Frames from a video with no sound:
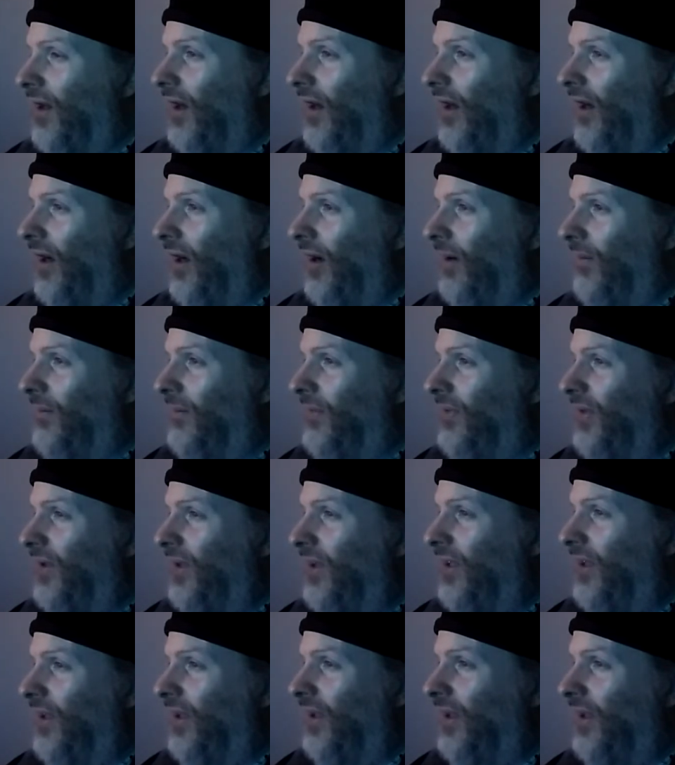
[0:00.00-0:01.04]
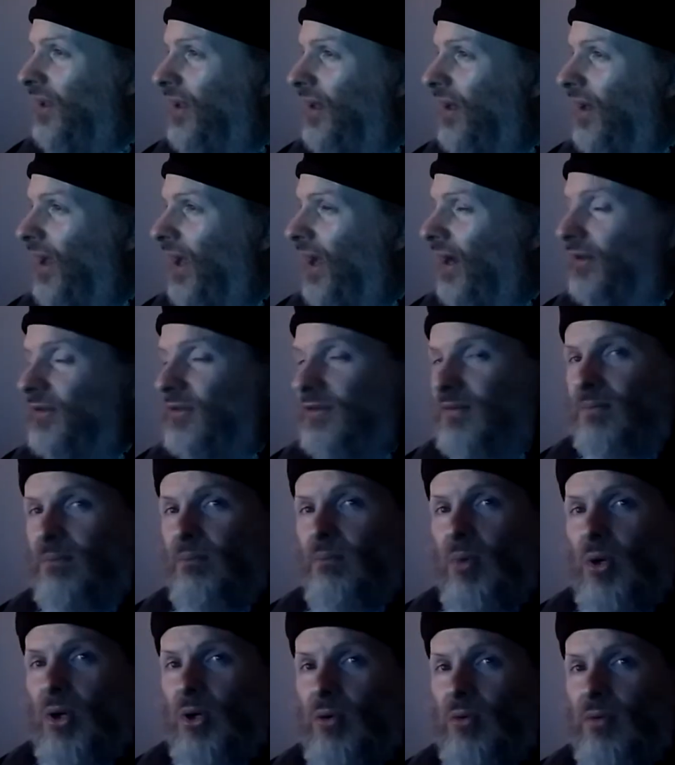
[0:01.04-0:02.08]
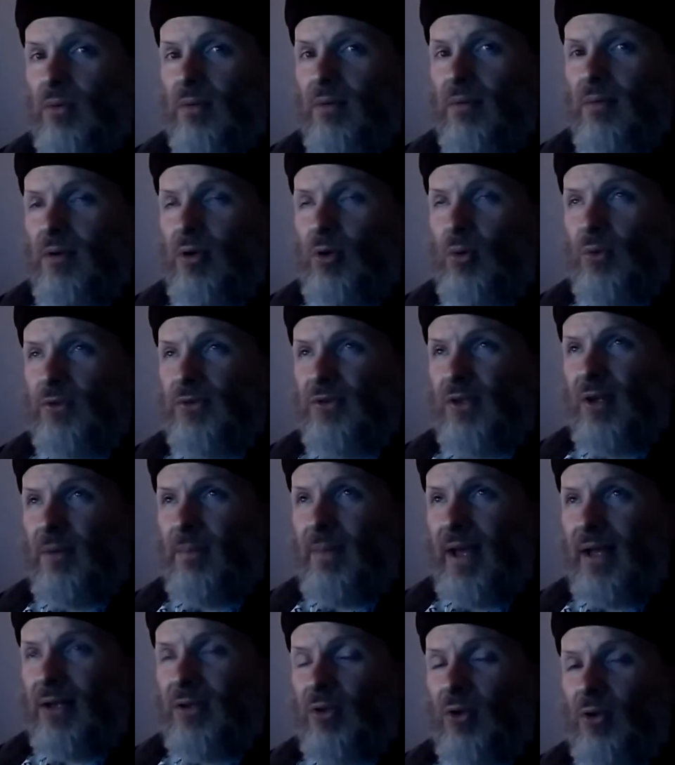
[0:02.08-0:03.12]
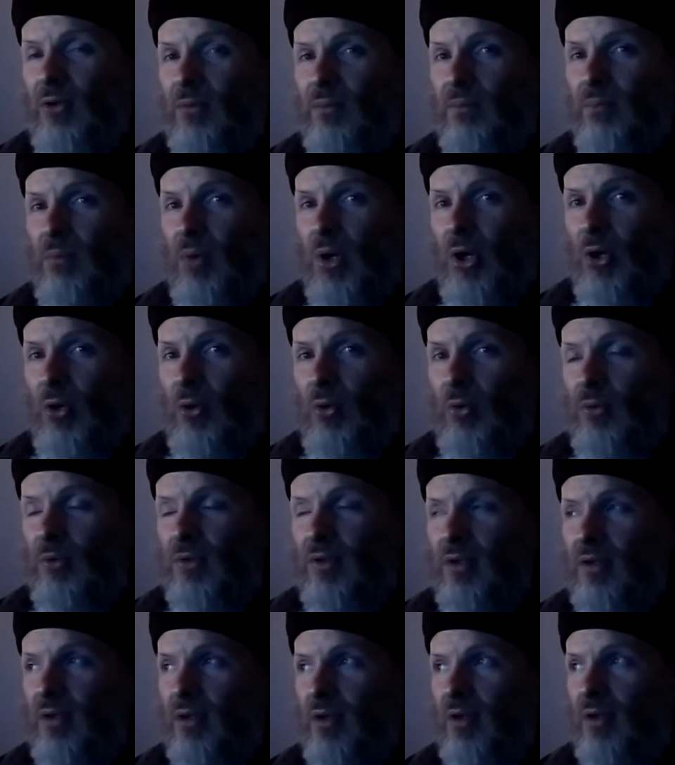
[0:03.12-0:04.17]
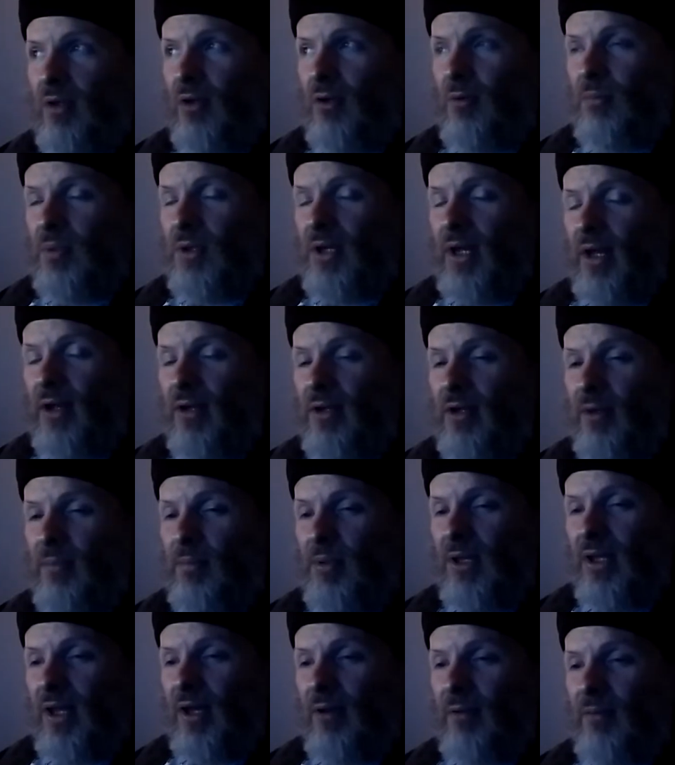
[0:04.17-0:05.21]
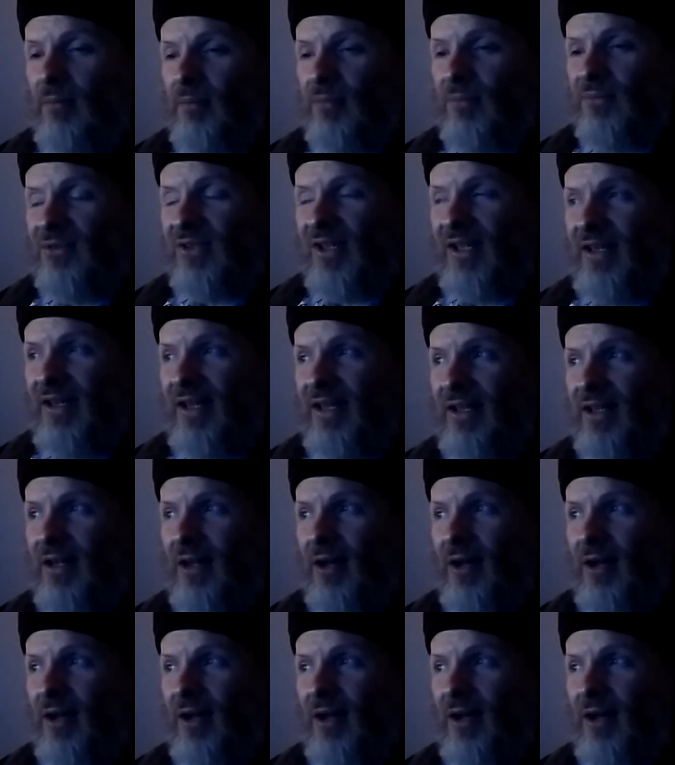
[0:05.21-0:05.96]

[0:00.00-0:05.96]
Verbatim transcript: Um, the ex Moon, who was in a band called Moon, put out a couple albums, and then.